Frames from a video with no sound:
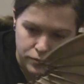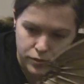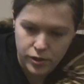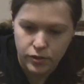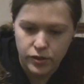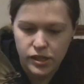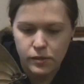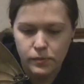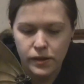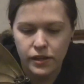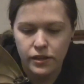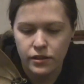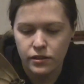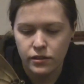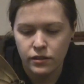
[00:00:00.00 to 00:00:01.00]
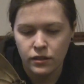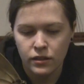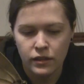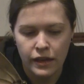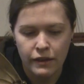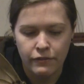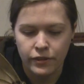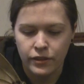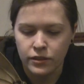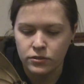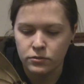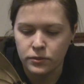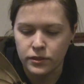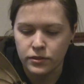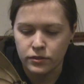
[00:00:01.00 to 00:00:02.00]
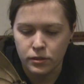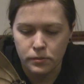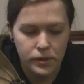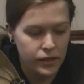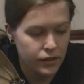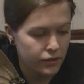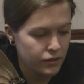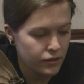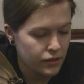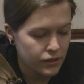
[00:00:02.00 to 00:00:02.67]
probably on eBay though. Everything's always on eBay.